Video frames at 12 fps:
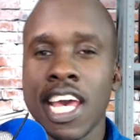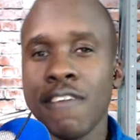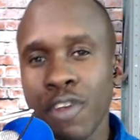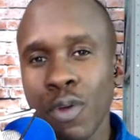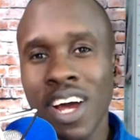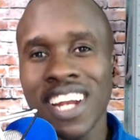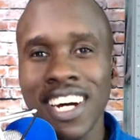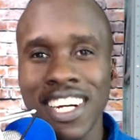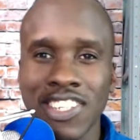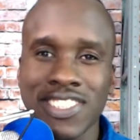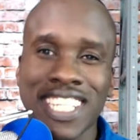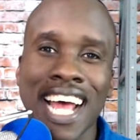If you want to
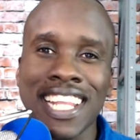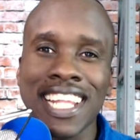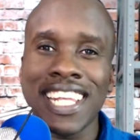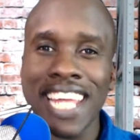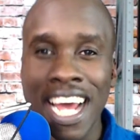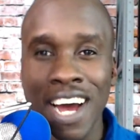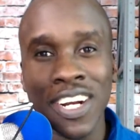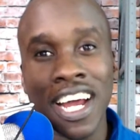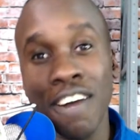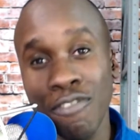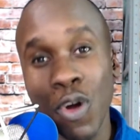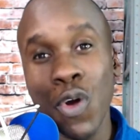understand the layout
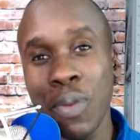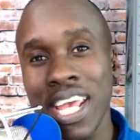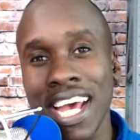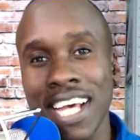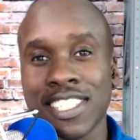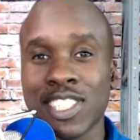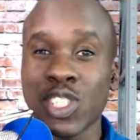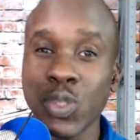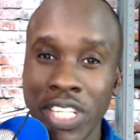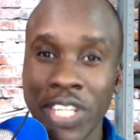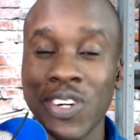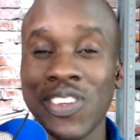of OBS
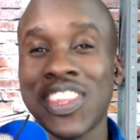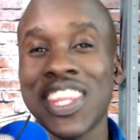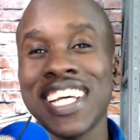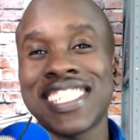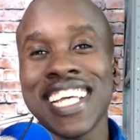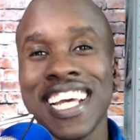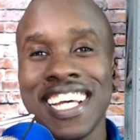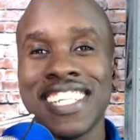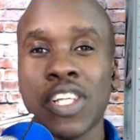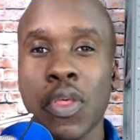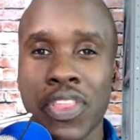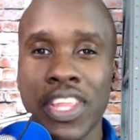Studio, this
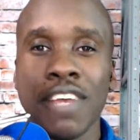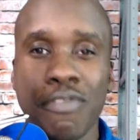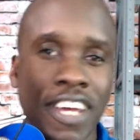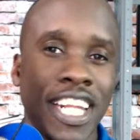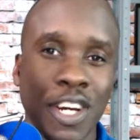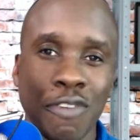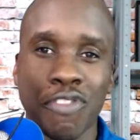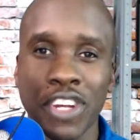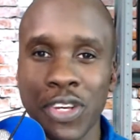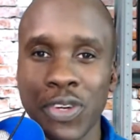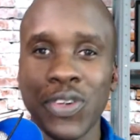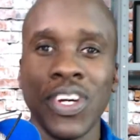is the video for
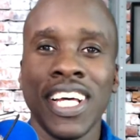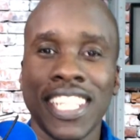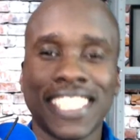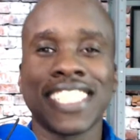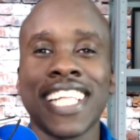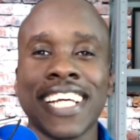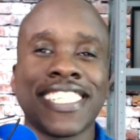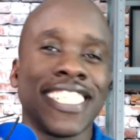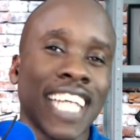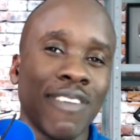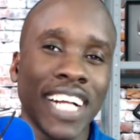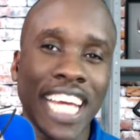you. This is Leslie
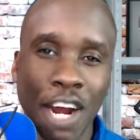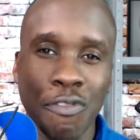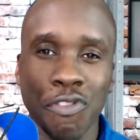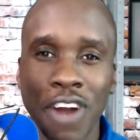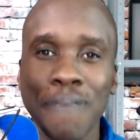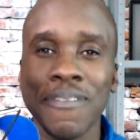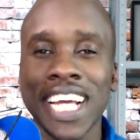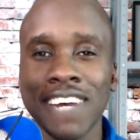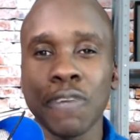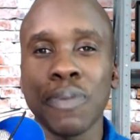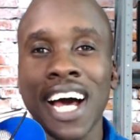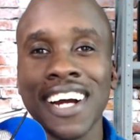Samuel here from
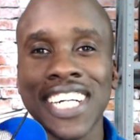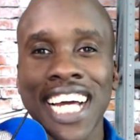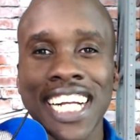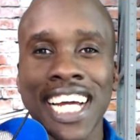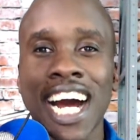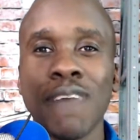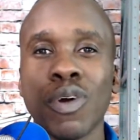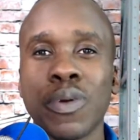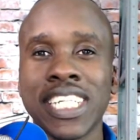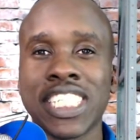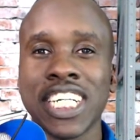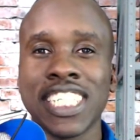BecomeAblogger.com where
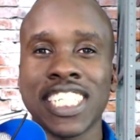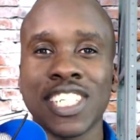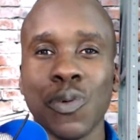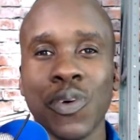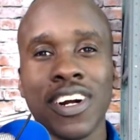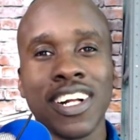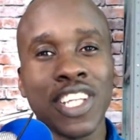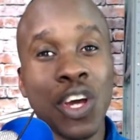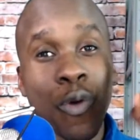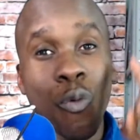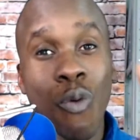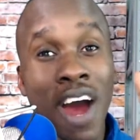we're changing the world
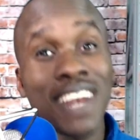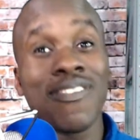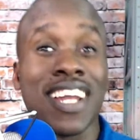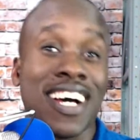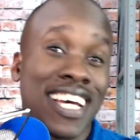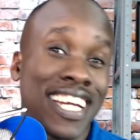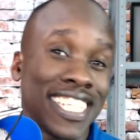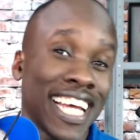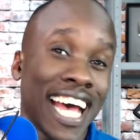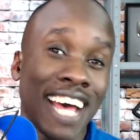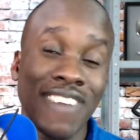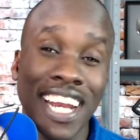one blog at a
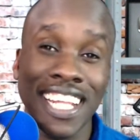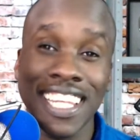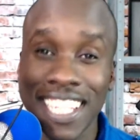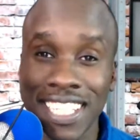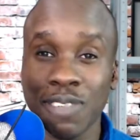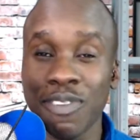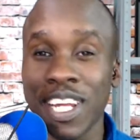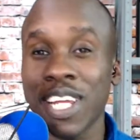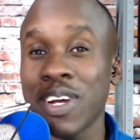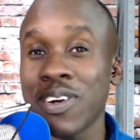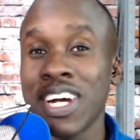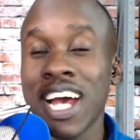time. And in this
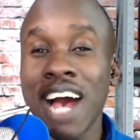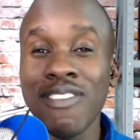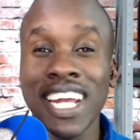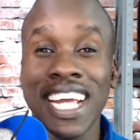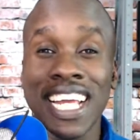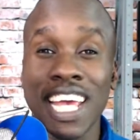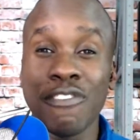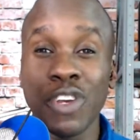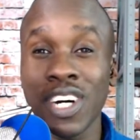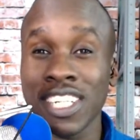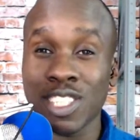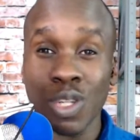video, I'm going to give you
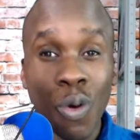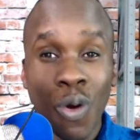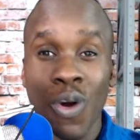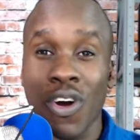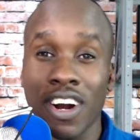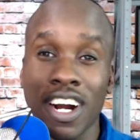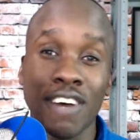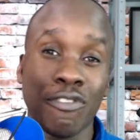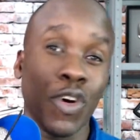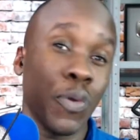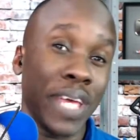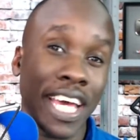a tour of
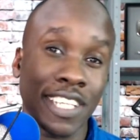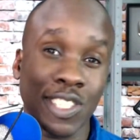OBS